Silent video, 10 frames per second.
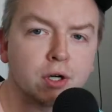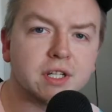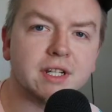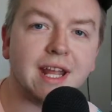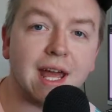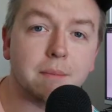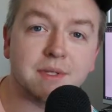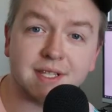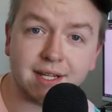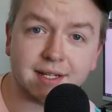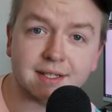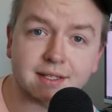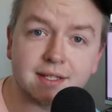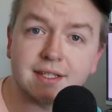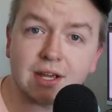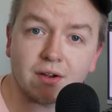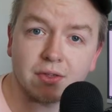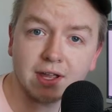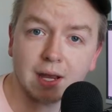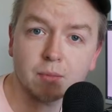Burton M6, is how I
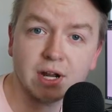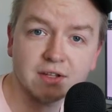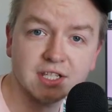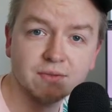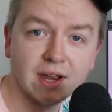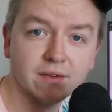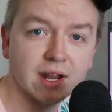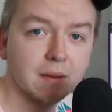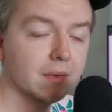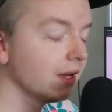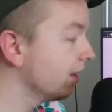think I pronounce his Fiverr name.